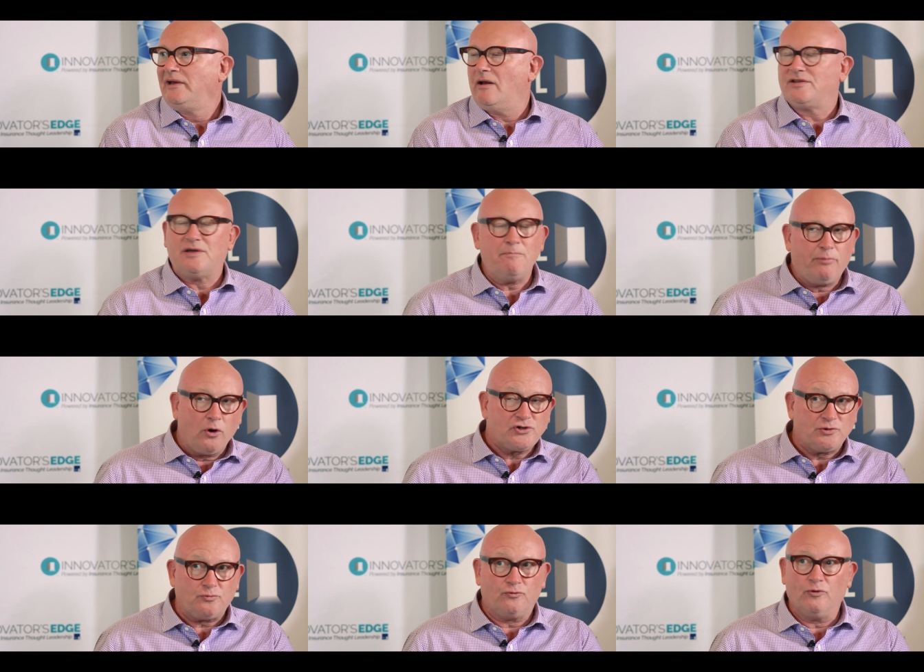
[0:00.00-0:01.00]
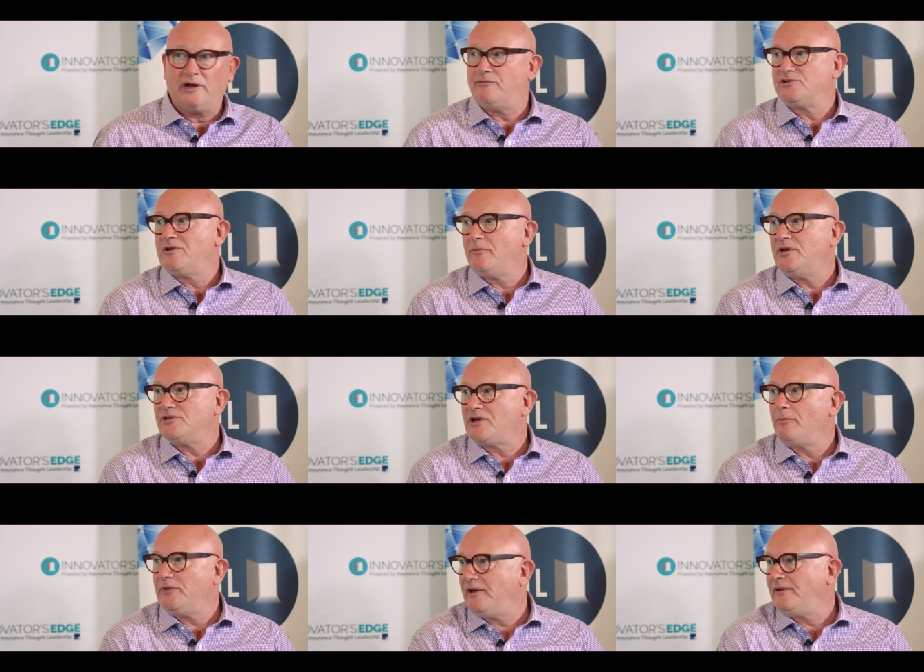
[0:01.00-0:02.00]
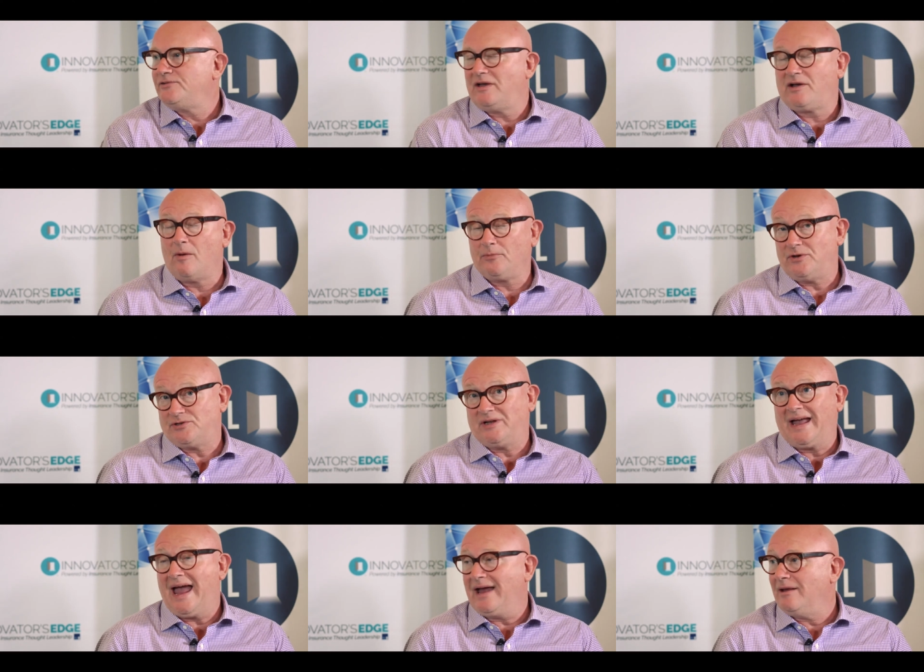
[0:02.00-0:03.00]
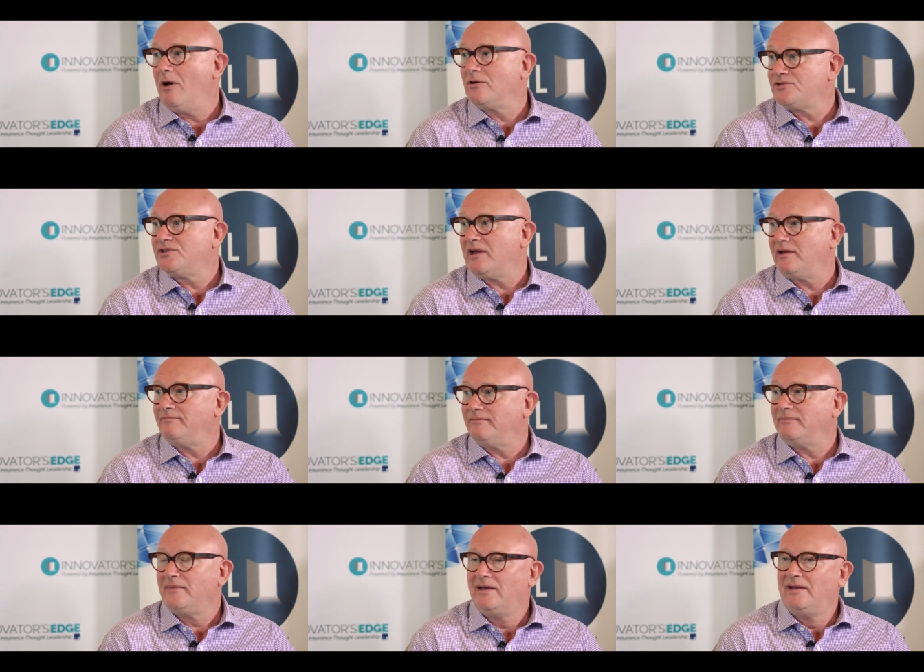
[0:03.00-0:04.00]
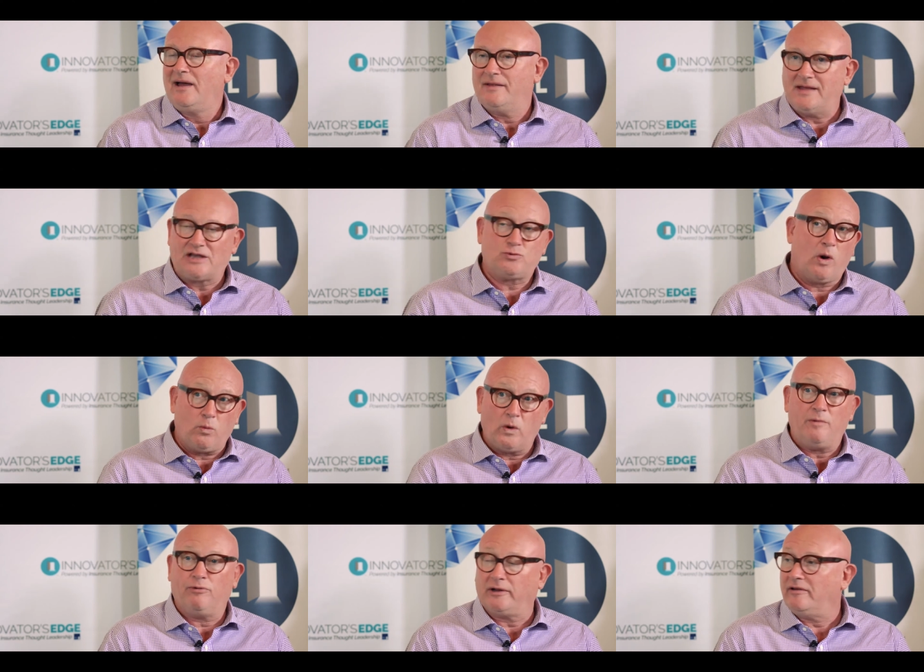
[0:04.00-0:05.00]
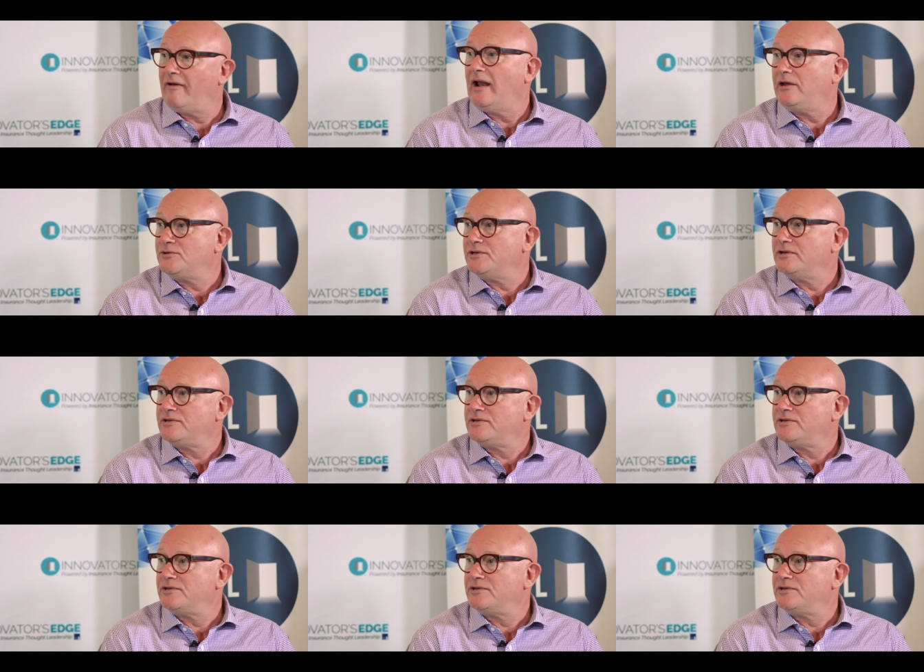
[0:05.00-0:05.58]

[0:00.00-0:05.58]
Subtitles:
You know, it's impossible really for some of these companies to get in amongst it, and that's where we bring the value to the